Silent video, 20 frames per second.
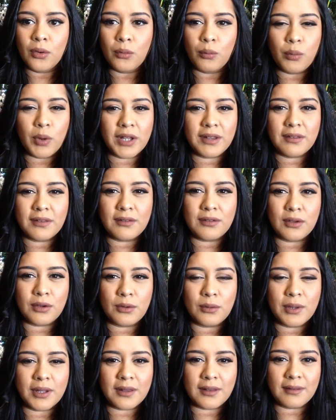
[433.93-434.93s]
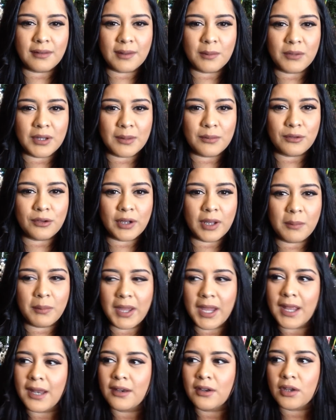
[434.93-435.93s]
what's due, and then sometimes you'll get
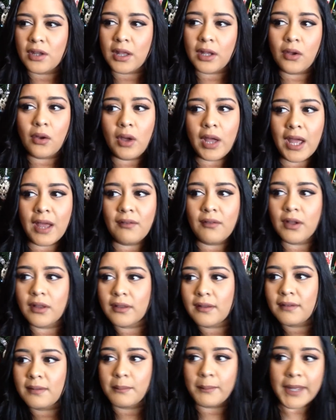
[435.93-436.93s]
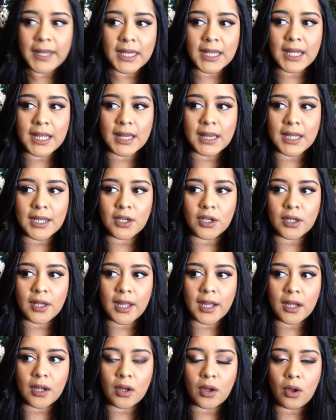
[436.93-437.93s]
paid and you're like, oh, I have all this money, and then you're
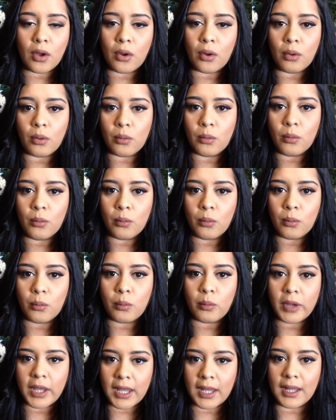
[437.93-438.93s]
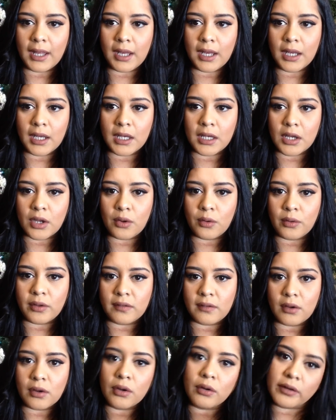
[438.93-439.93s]
like, oh wait, no,
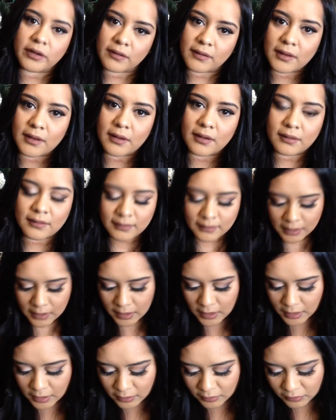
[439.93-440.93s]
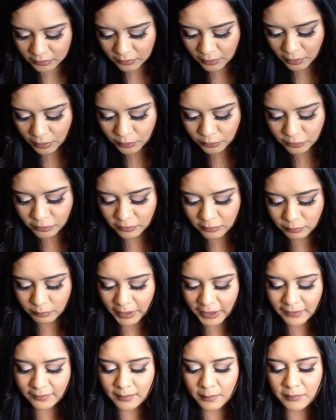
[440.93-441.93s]
it's all going to this. So just
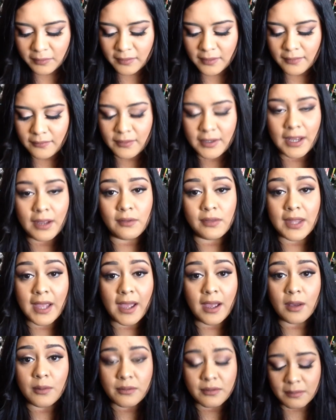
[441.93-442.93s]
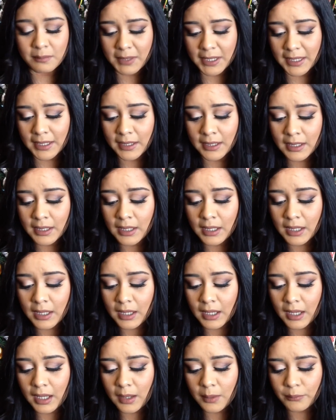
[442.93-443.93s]
write some stuff down. That helps me.
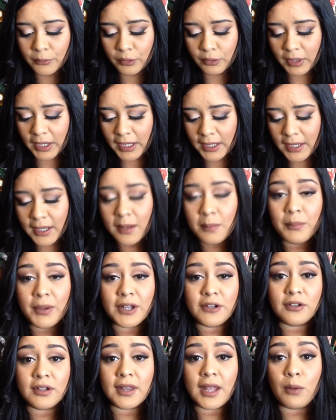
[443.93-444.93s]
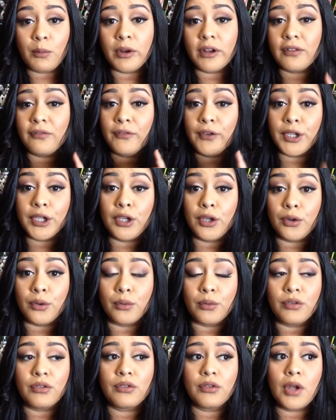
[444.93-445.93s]
Creating a budget that works for you.
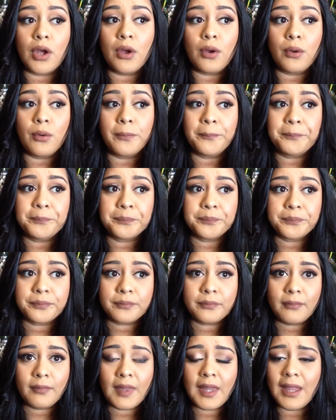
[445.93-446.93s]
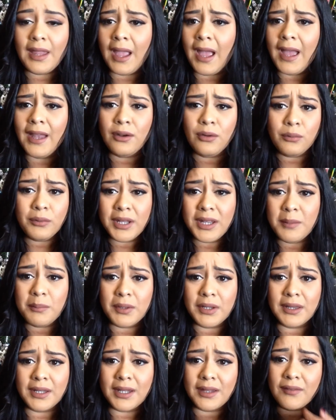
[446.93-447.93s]
So I don't really
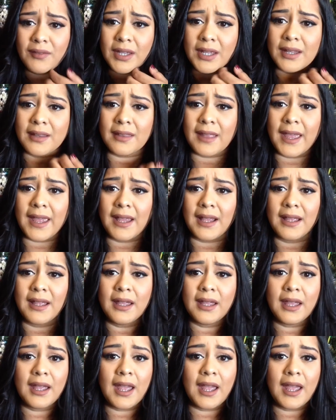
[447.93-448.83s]
believe in, like,